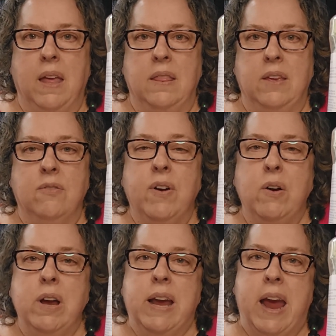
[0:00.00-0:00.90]
they're
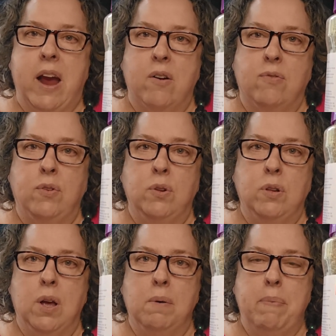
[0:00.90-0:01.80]
very
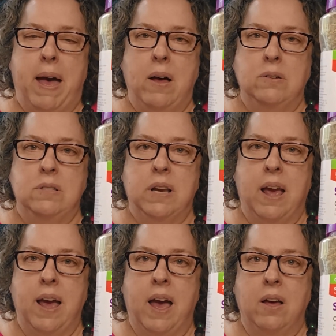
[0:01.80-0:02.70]
careful about
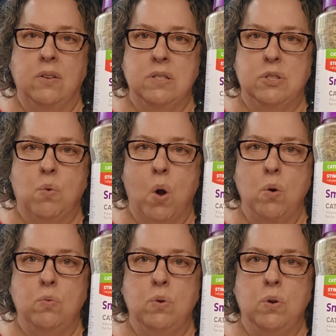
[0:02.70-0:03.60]
how it's
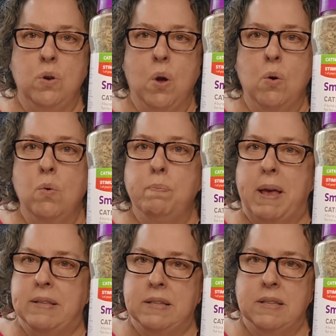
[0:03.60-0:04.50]
grown. No
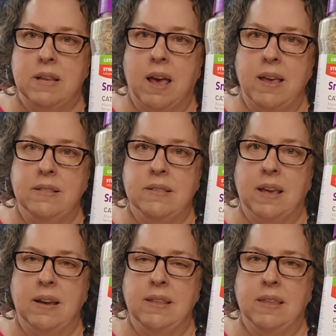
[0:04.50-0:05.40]
pesticides,
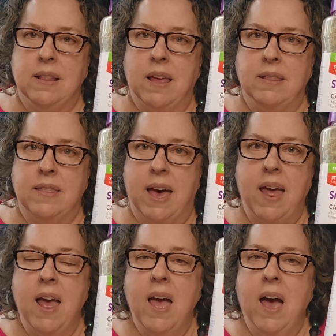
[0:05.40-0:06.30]
anything like
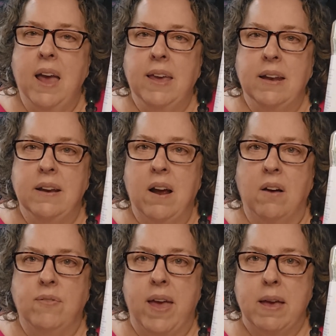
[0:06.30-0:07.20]
that. I get it
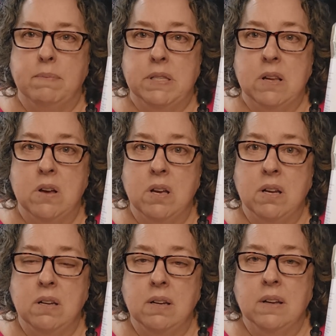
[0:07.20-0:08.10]
off
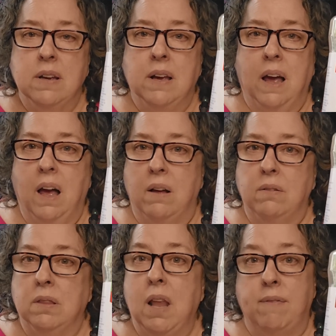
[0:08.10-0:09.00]
Amazon.
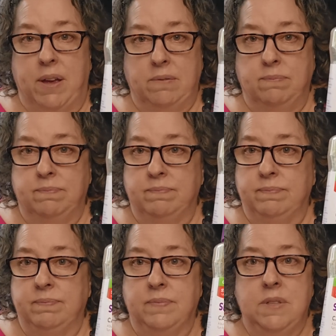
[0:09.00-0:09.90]
Love it.
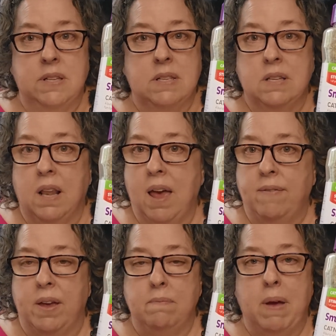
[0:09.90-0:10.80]
Just
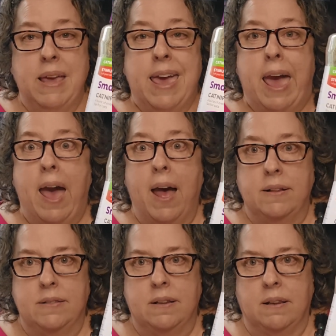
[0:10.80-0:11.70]
love it. My
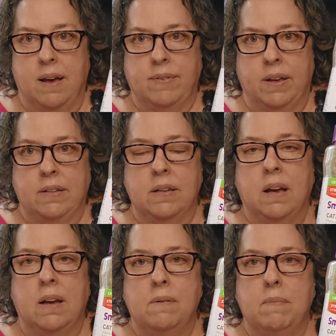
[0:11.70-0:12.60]
cats love it.
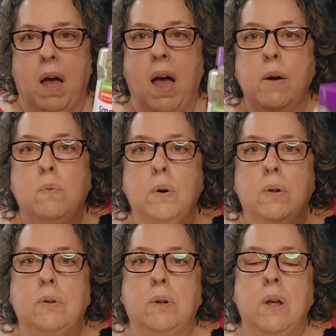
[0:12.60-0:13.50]
I
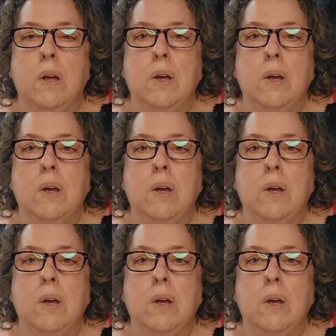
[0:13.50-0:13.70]
will